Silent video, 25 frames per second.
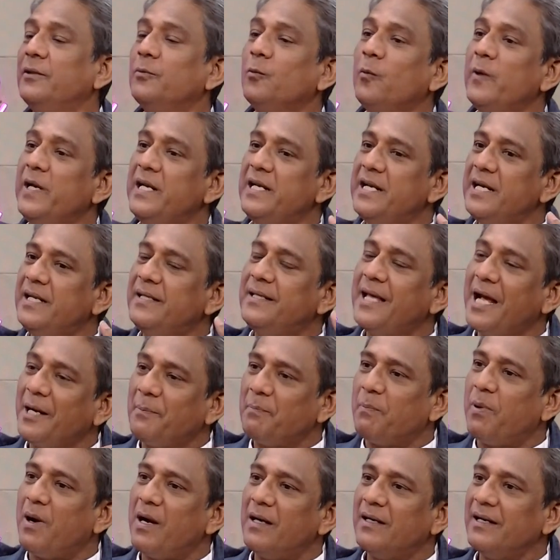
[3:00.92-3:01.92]
we did
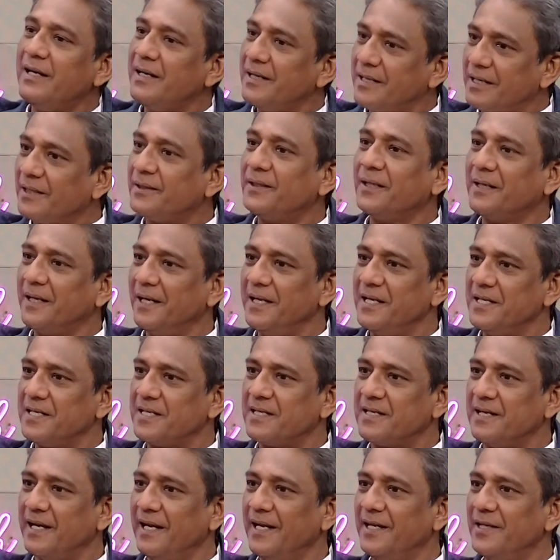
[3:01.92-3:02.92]
that part in Kathakali
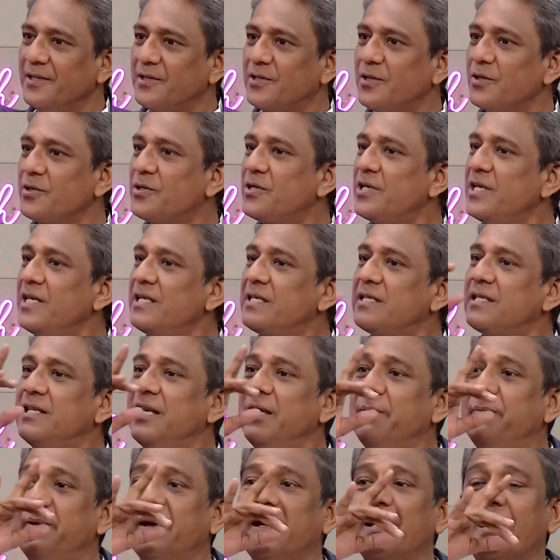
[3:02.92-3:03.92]
style. So she is
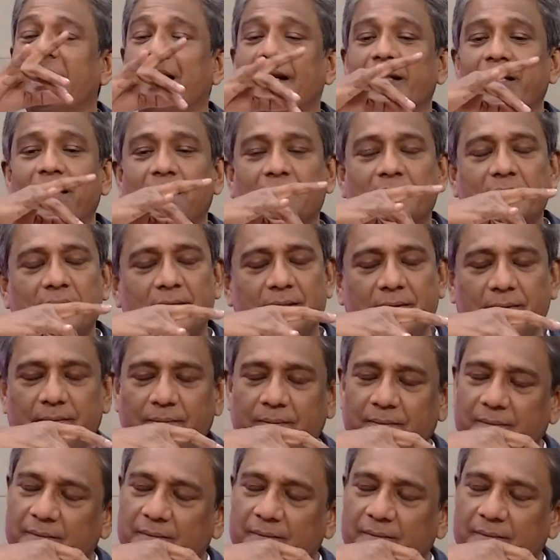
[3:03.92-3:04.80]
sleeping like this.